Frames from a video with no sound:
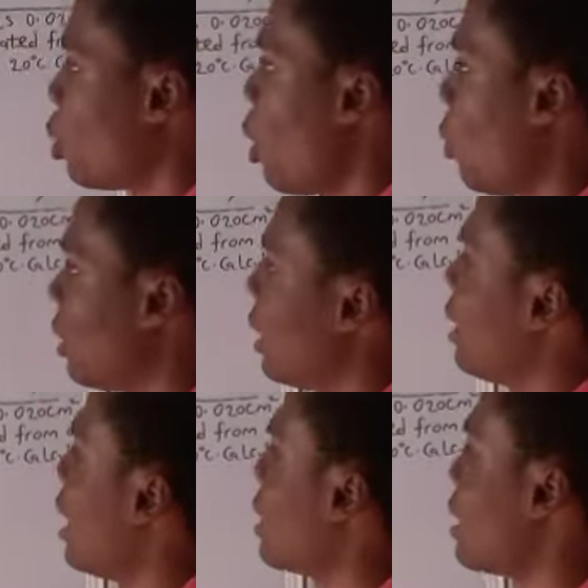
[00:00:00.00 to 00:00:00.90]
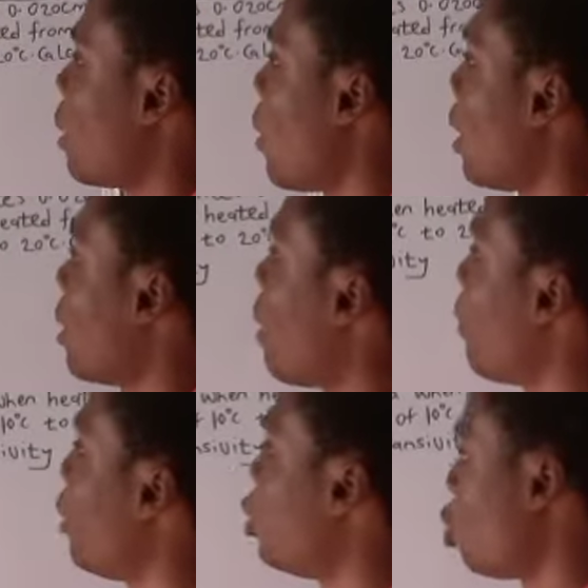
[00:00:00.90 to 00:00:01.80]
We take that as our
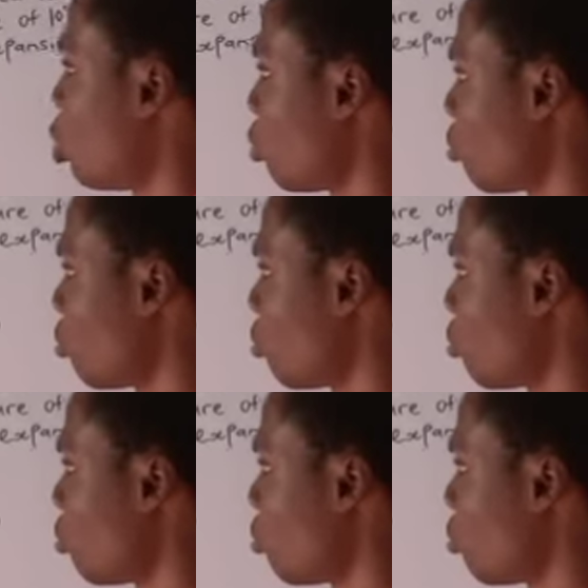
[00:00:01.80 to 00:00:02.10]
temperature,